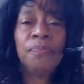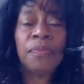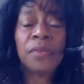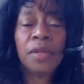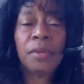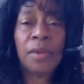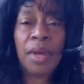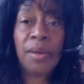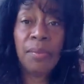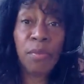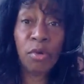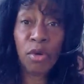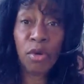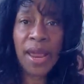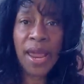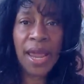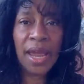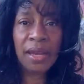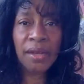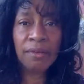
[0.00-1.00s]
My
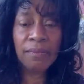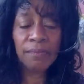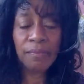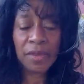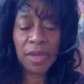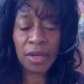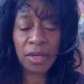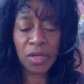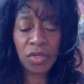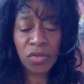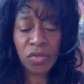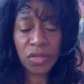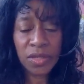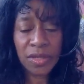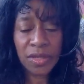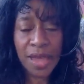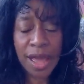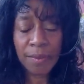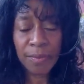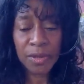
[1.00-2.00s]
brain. And it
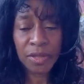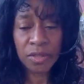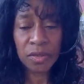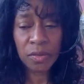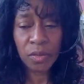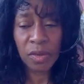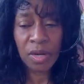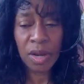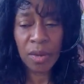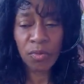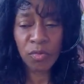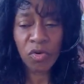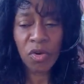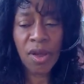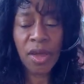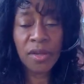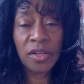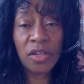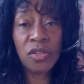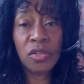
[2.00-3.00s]
usually happens when I'm
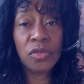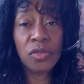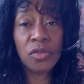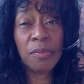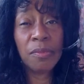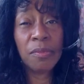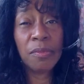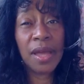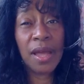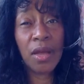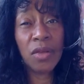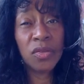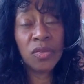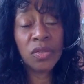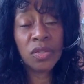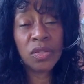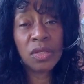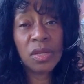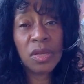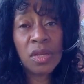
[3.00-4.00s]
trying to do something
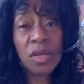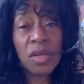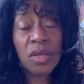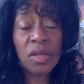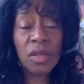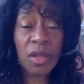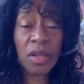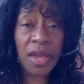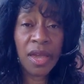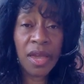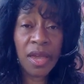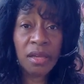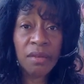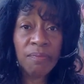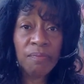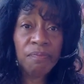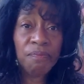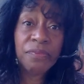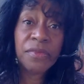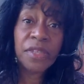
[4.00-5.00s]
else, like
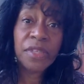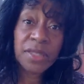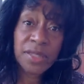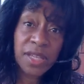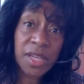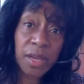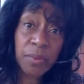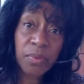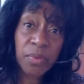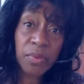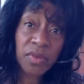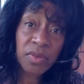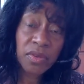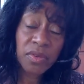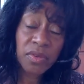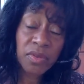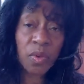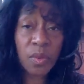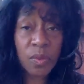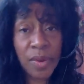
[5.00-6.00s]
sleep
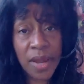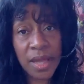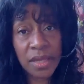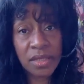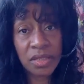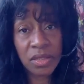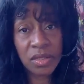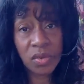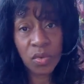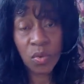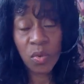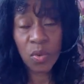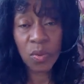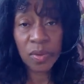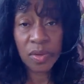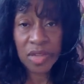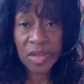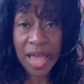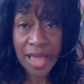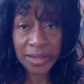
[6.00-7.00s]
or rest or
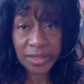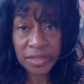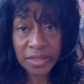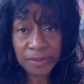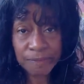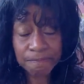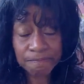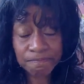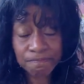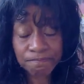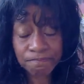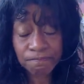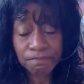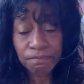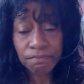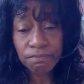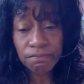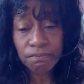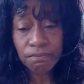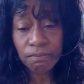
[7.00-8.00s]
relax.
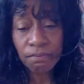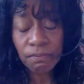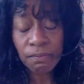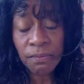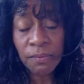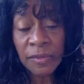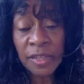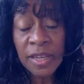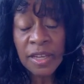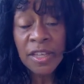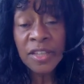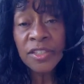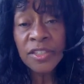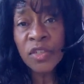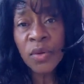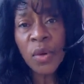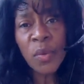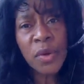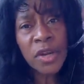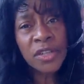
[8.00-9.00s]

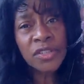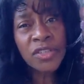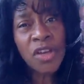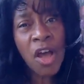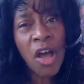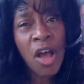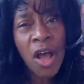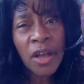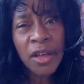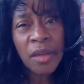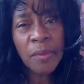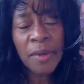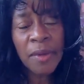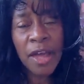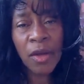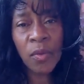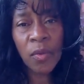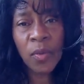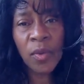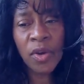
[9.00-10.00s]
So I want to talk
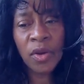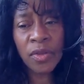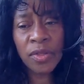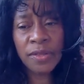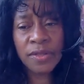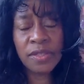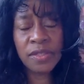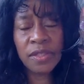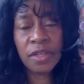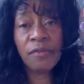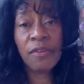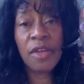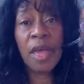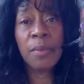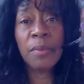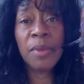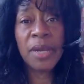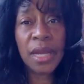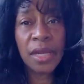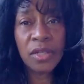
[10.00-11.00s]
about where this stuff
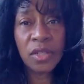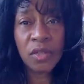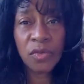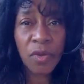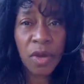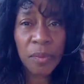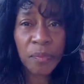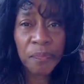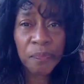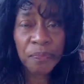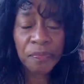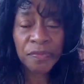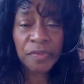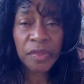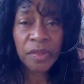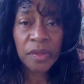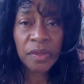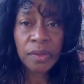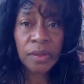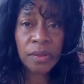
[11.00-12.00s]
emanates from
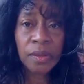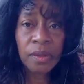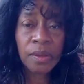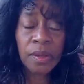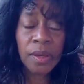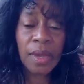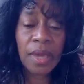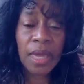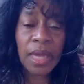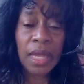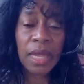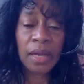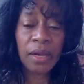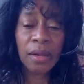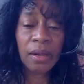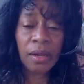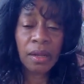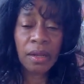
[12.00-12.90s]
and